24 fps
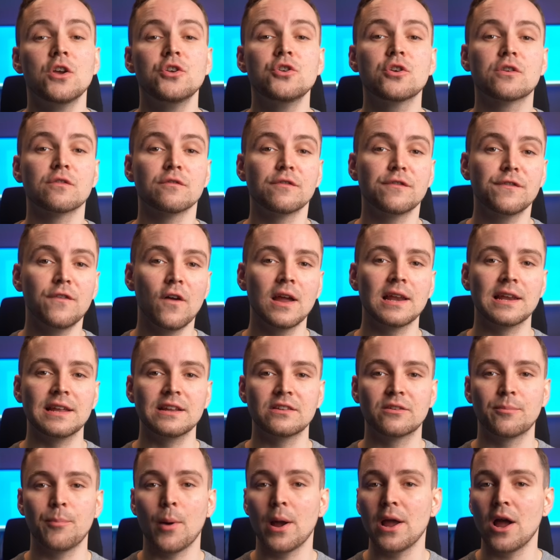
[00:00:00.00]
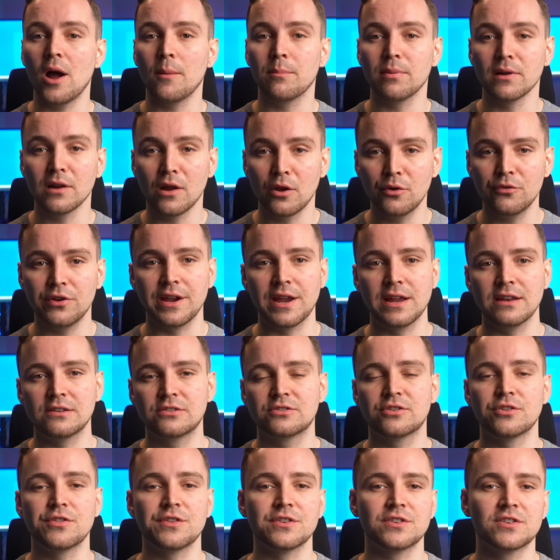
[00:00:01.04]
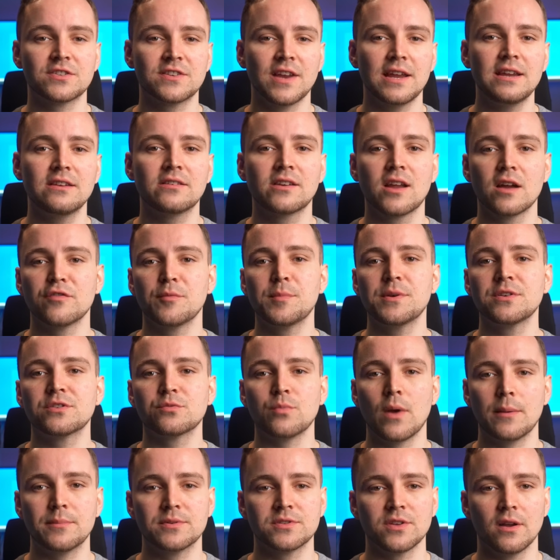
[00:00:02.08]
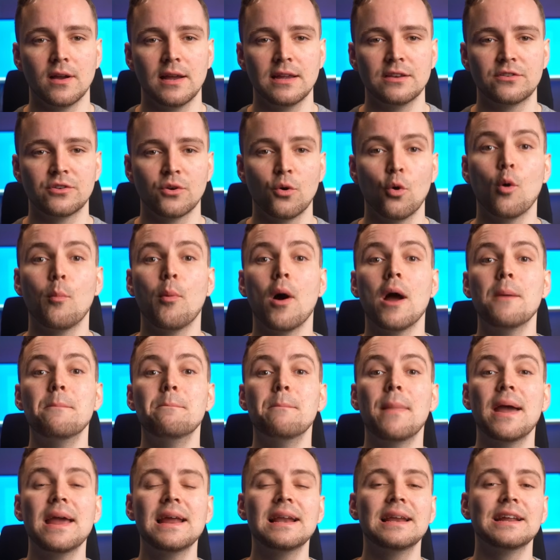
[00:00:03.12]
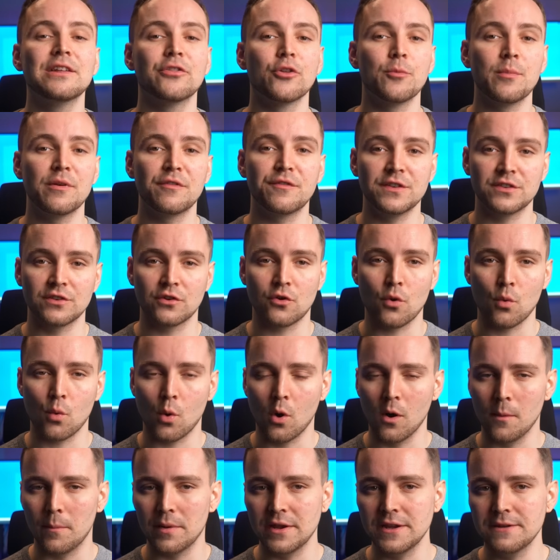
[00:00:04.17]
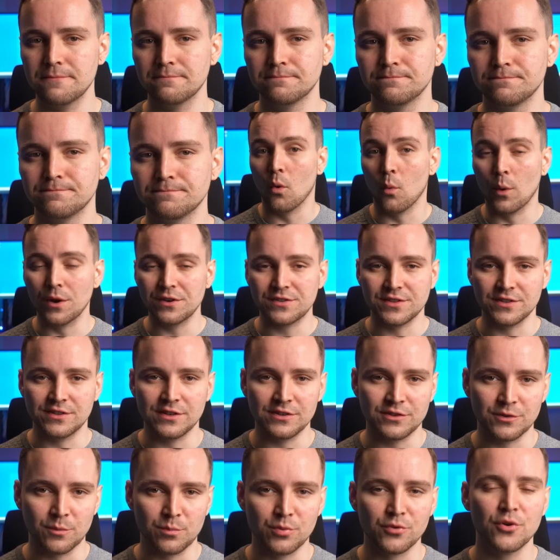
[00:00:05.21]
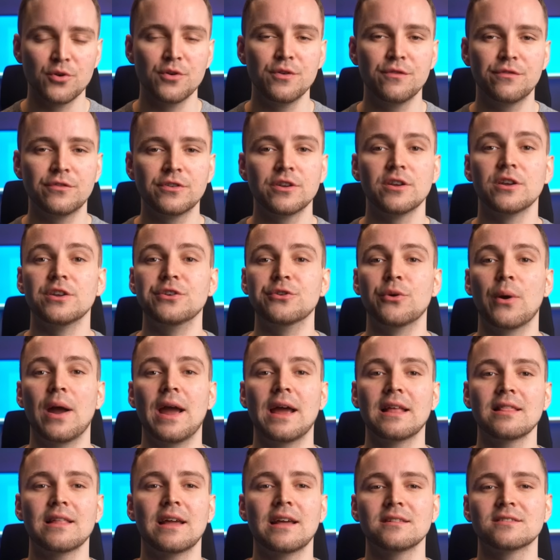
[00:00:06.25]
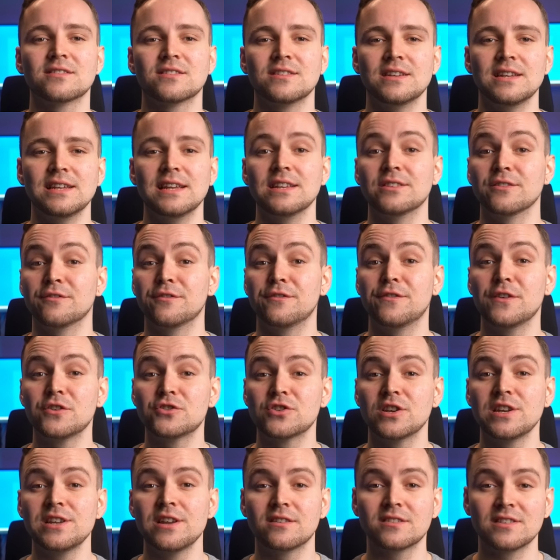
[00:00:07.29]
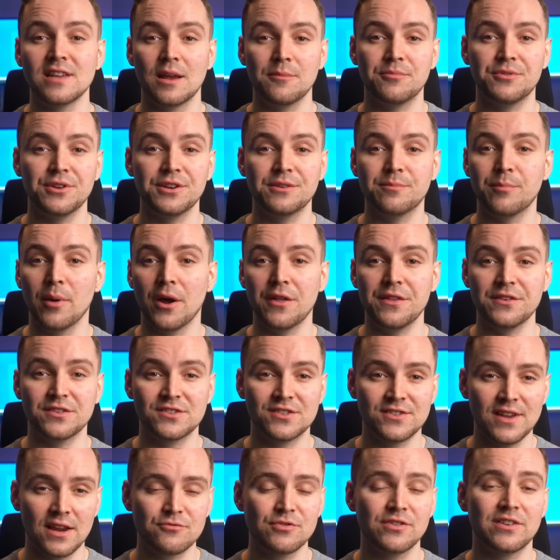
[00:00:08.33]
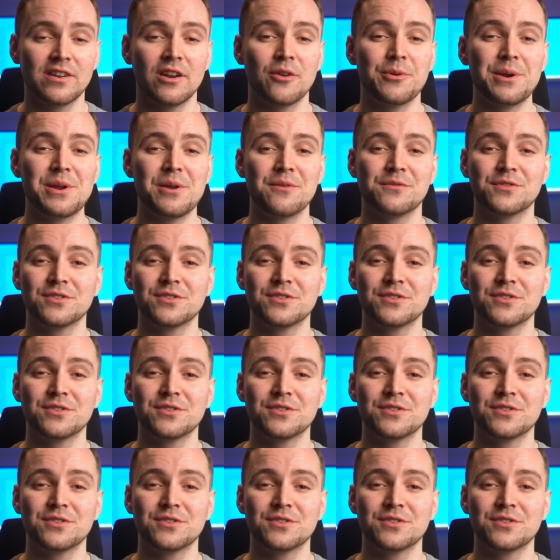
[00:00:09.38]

You can file it by uploading it to the state government's website or by mailing them a physical copy. Once it is approved, your LLC is officially accepted by the Secretary of